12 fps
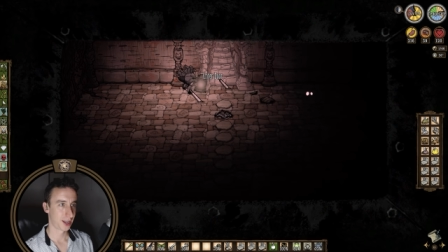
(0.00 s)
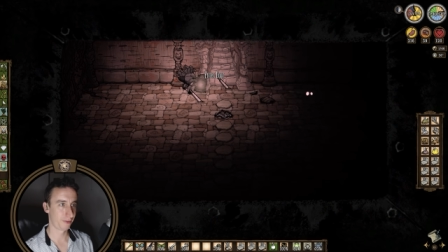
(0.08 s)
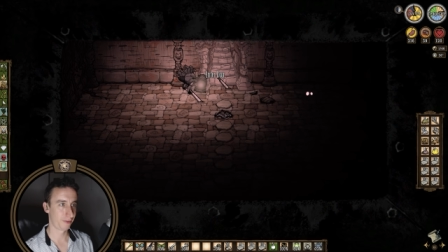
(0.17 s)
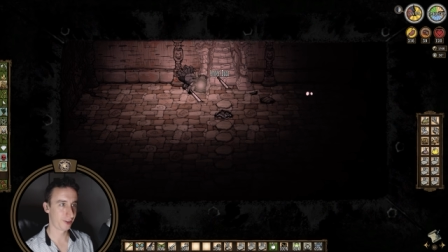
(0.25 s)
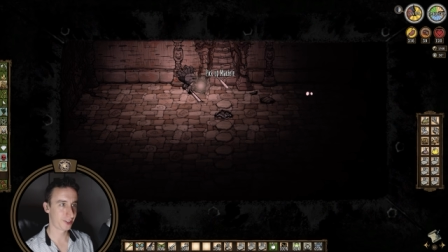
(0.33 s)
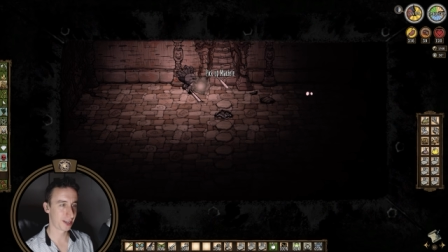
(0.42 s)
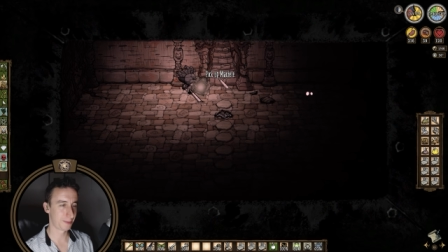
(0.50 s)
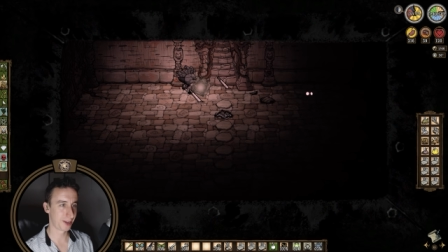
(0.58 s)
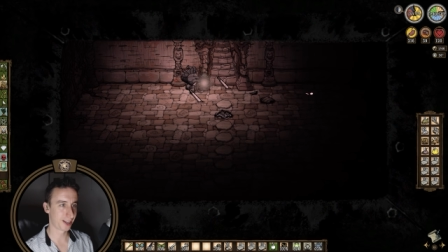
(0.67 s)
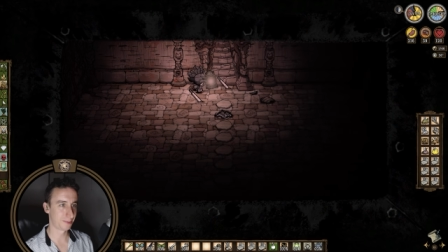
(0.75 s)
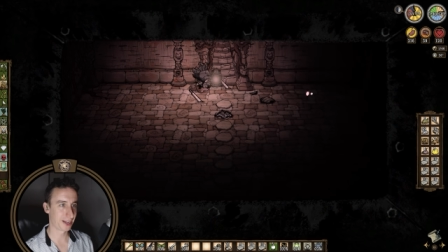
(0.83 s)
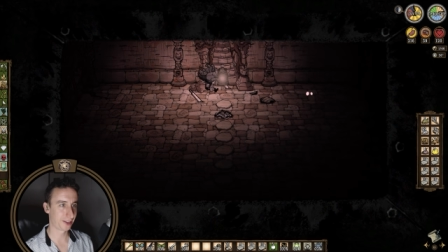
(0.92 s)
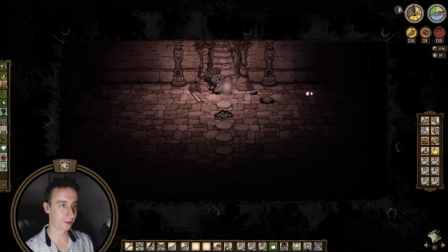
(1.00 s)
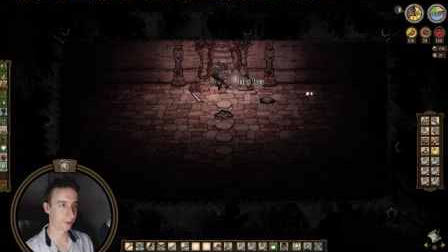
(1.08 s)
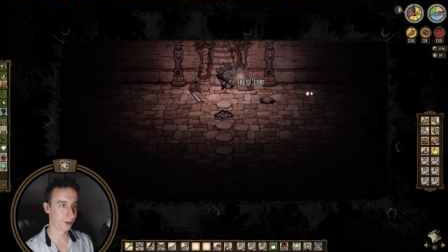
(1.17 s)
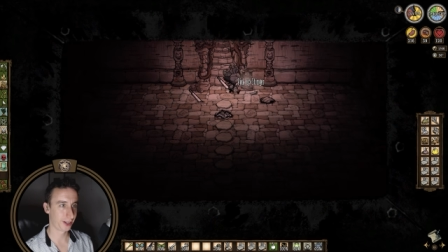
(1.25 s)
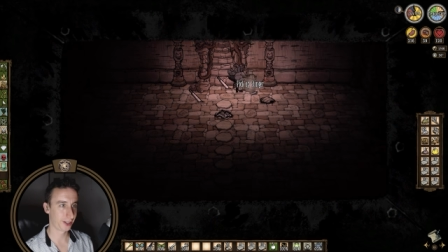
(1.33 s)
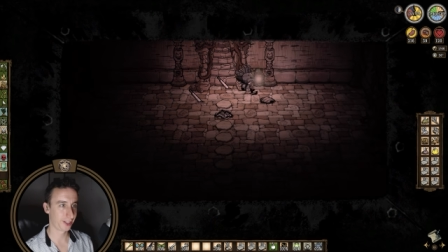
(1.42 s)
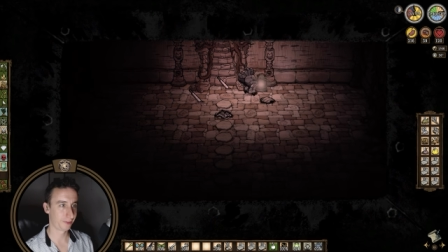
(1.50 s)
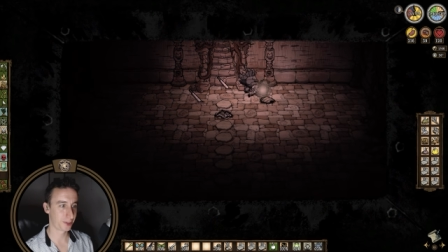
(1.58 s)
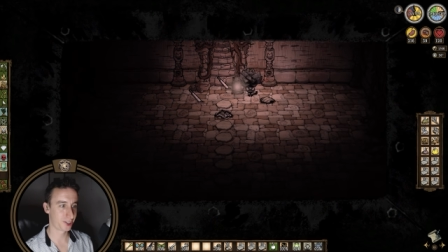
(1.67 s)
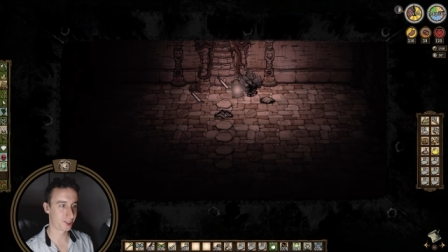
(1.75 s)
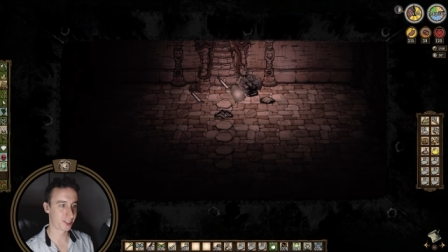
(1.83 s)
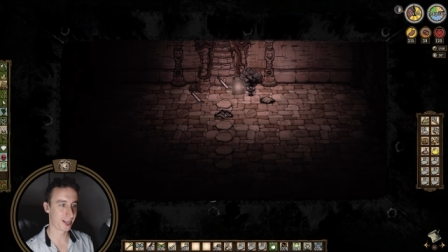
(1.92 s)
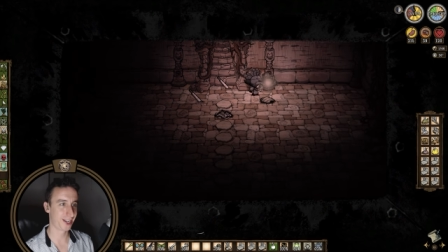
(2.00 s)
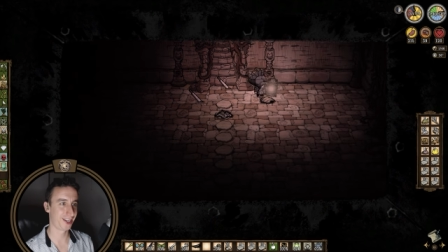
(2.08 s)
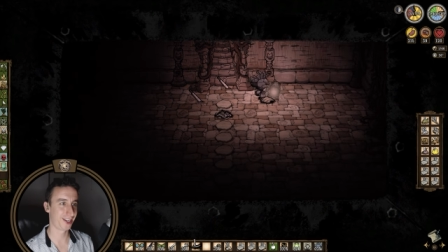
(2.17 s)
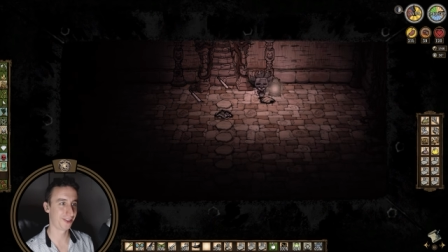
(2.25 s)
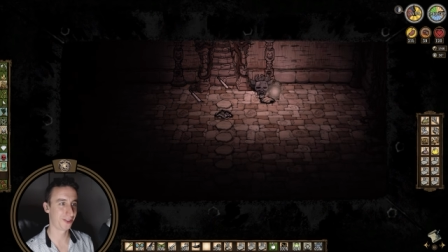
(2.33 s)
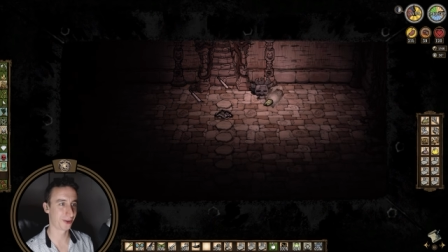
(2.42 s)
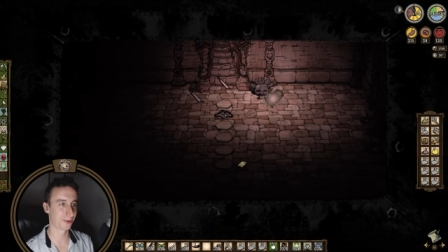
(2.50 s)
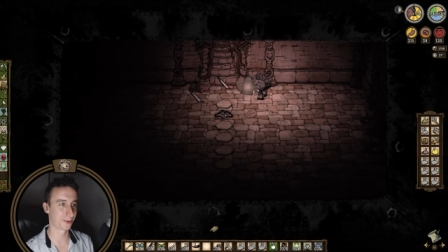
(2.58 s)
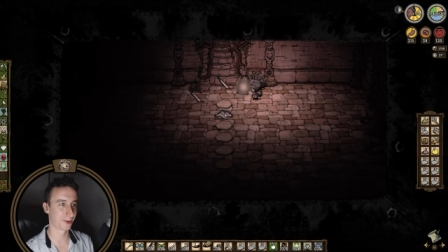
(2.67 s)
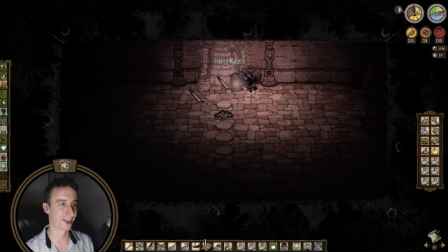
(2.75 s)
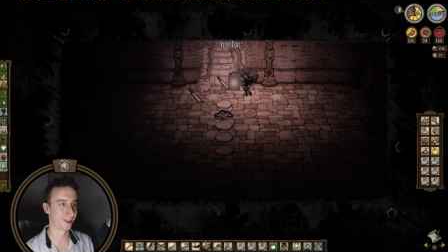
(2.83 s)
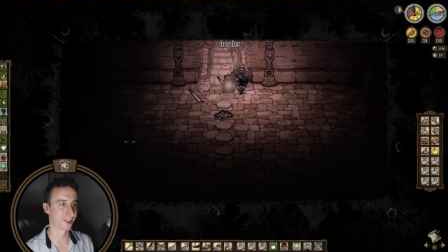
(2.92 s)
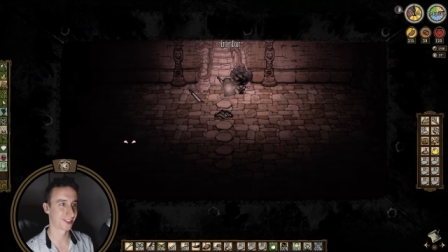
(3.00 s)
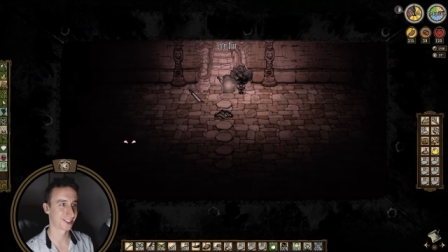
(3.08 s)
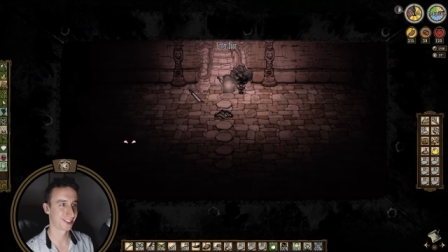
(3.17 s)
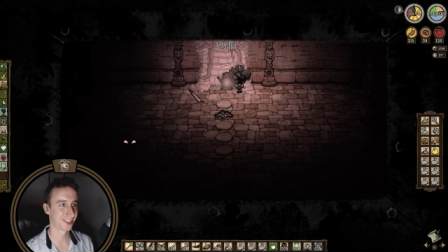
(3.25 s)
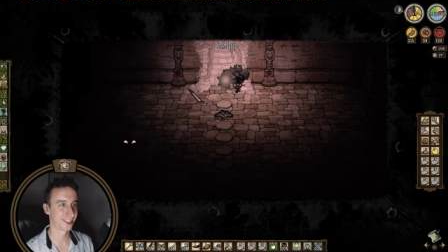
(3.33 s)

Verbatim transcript: Every time I come back through here, I leave a machete on the ground.